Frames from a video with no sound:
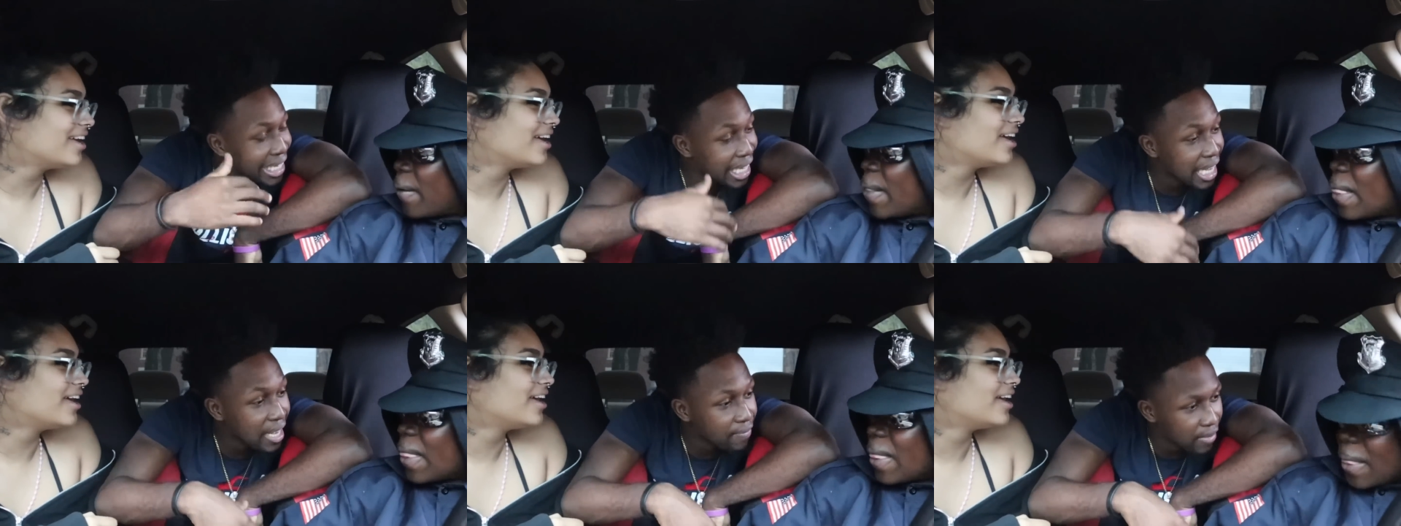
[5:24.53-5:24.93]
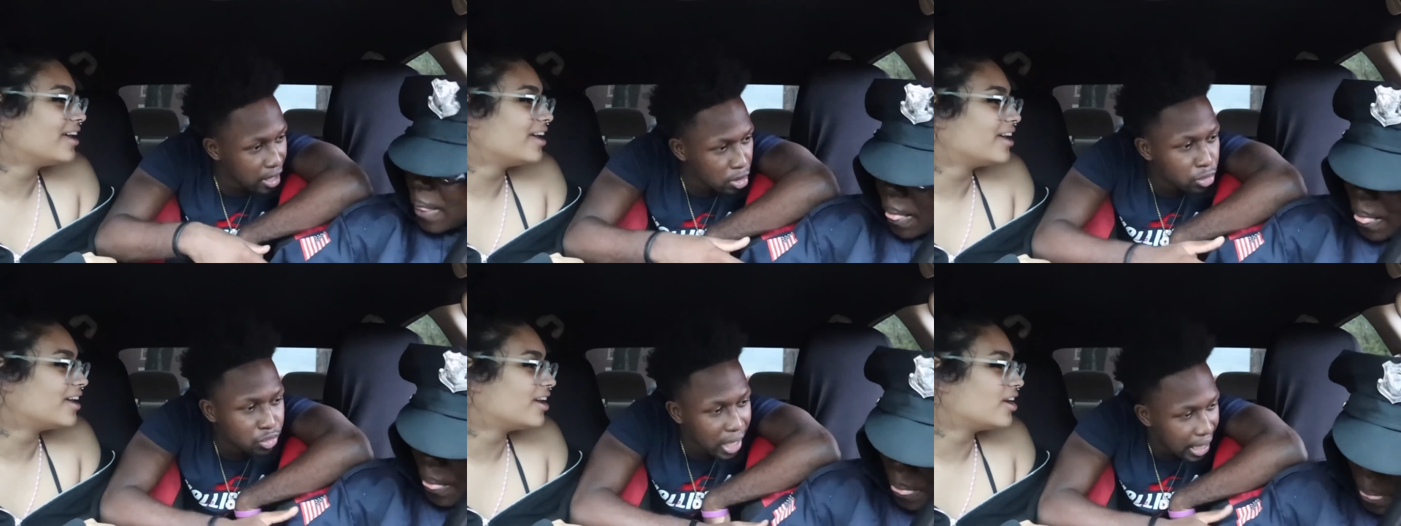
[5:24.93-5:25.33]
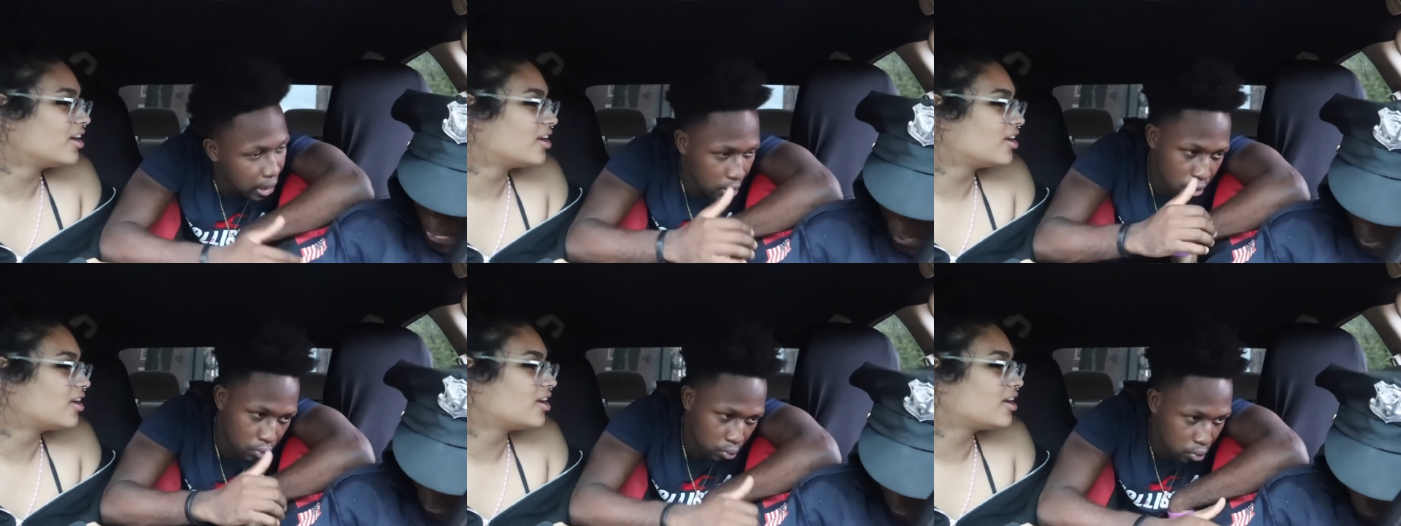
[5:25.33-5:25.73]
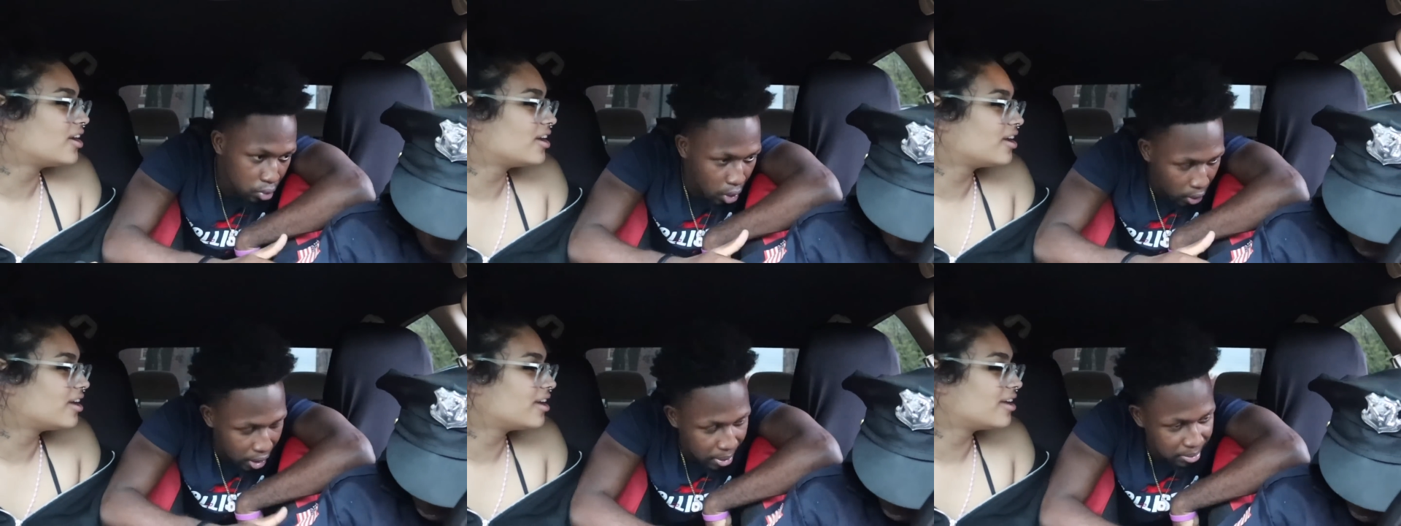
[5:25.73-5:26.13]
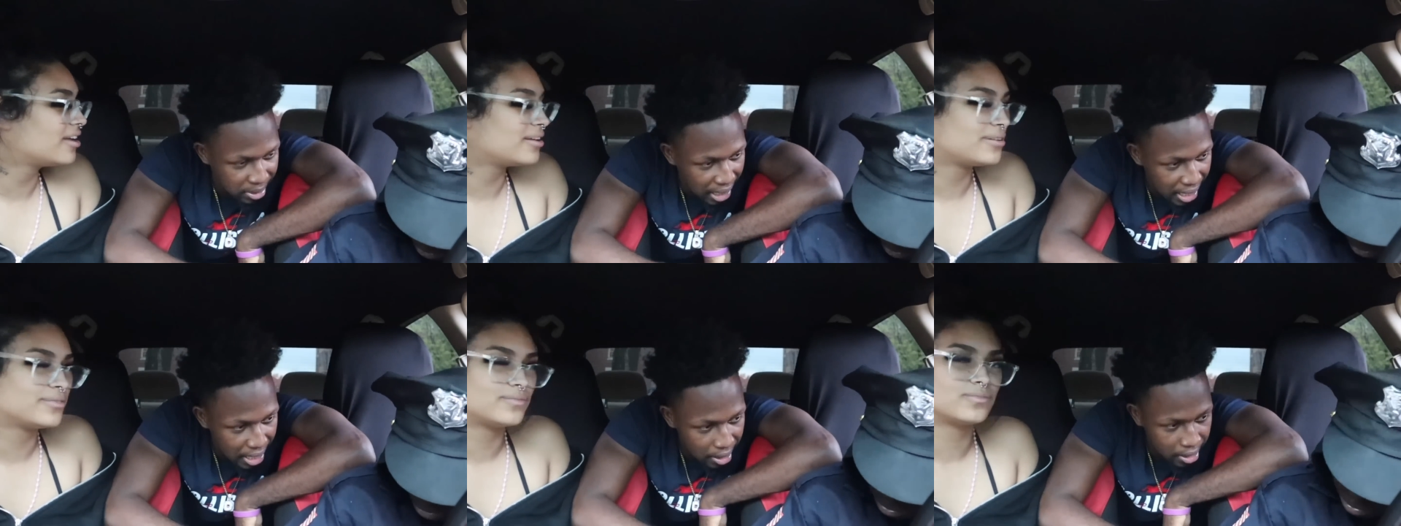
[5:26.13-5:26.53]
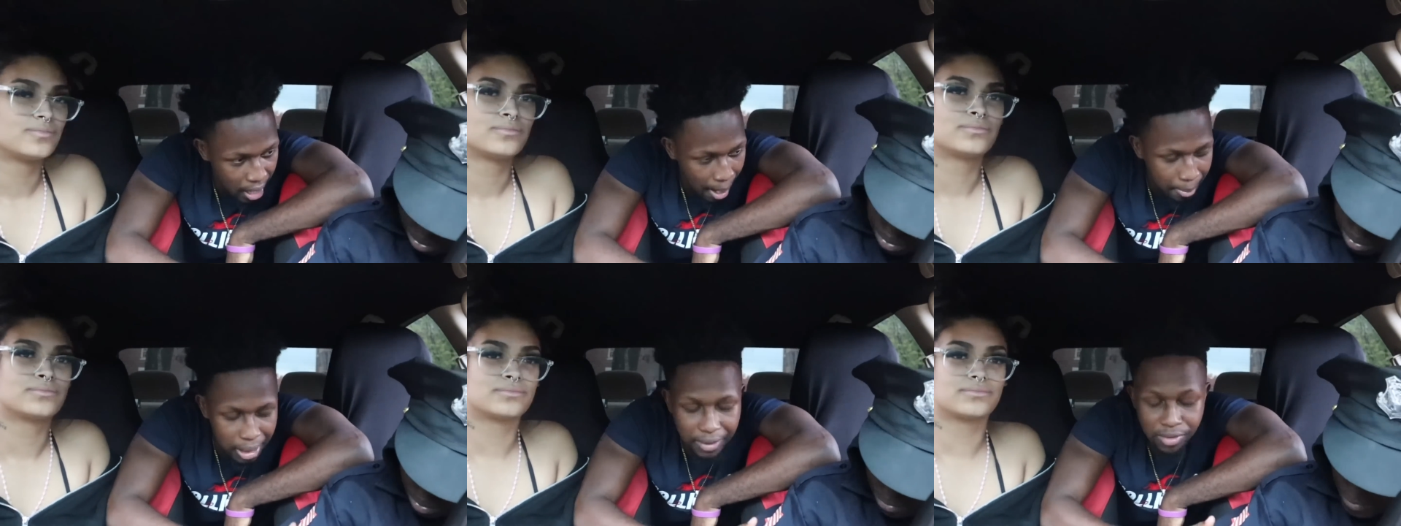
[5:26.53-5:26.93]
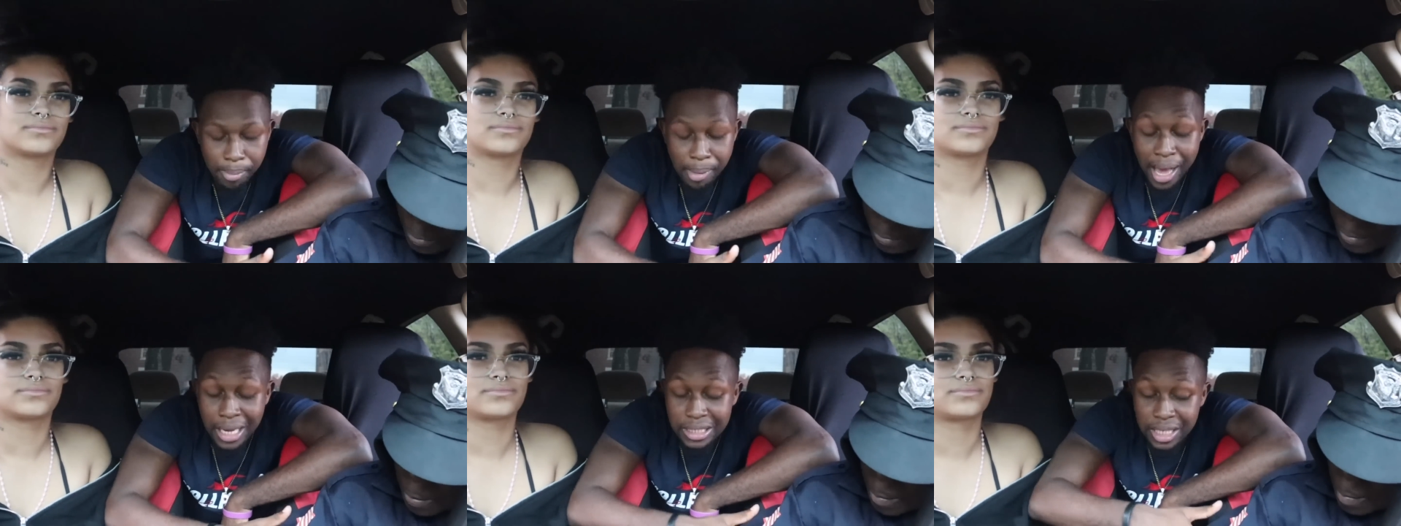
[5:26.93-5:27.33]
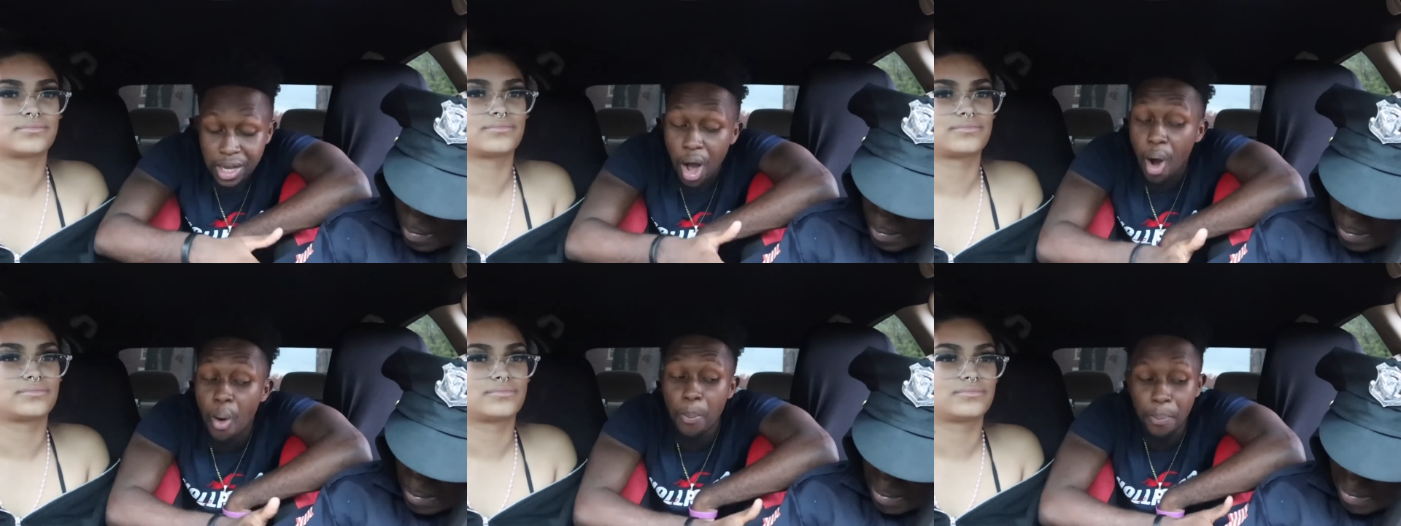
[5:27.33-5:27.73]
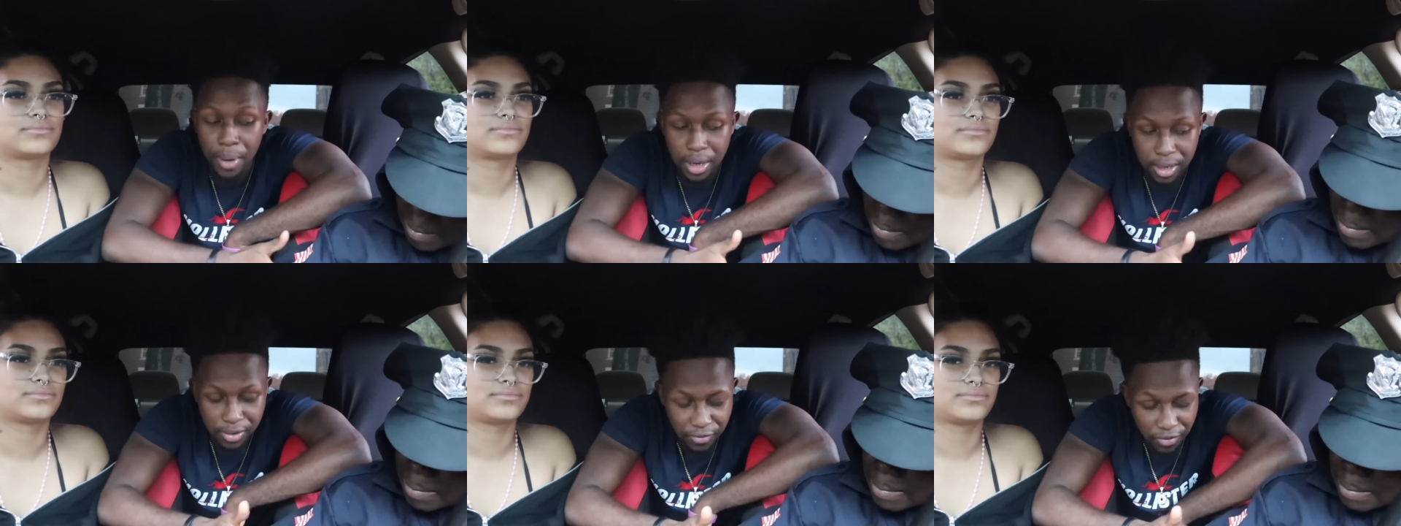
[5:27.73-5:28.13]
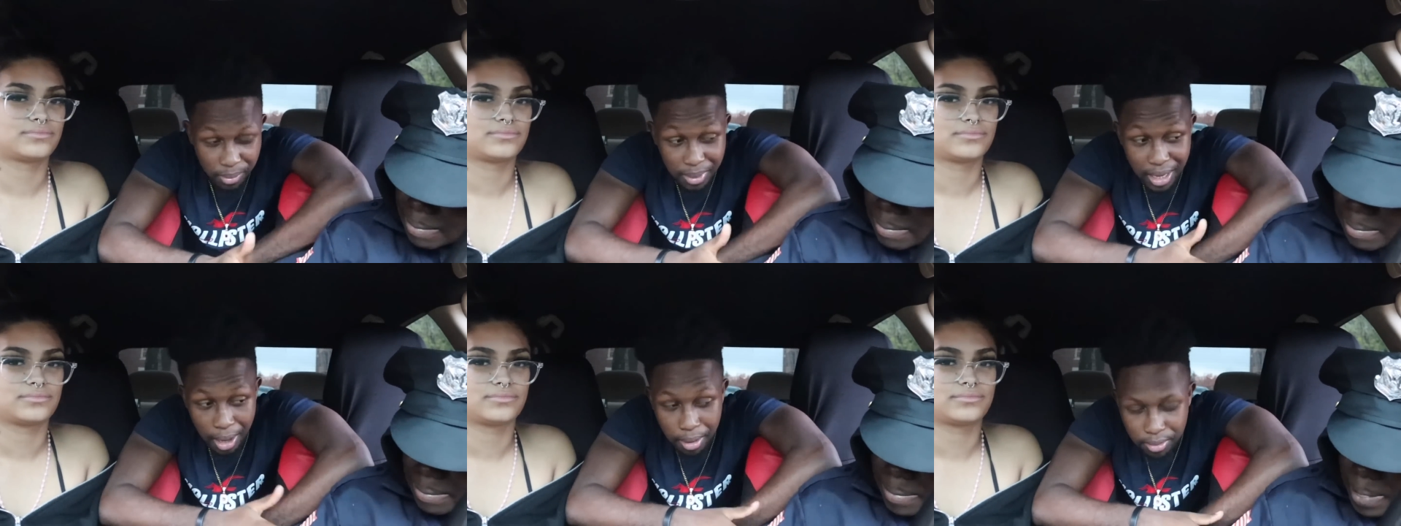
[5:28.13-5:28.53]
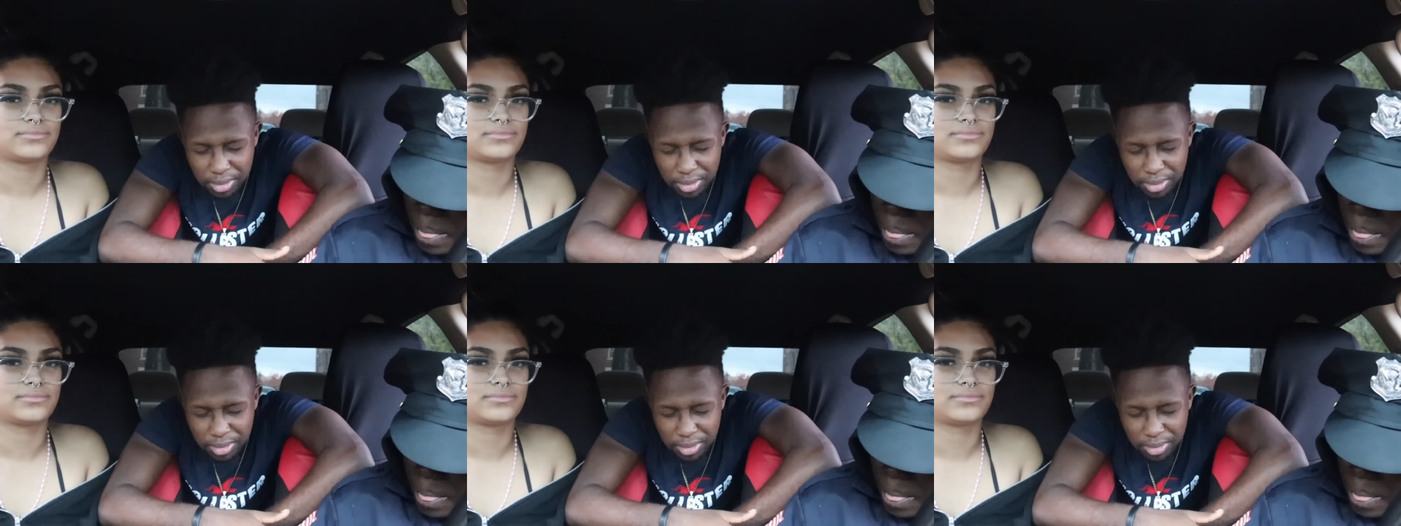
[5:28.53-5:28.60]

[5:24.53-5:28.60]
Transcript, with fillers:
Speaker 1: leave, and you try to. You, you know what I'm saying? I'm gonna leave the back seat open for me.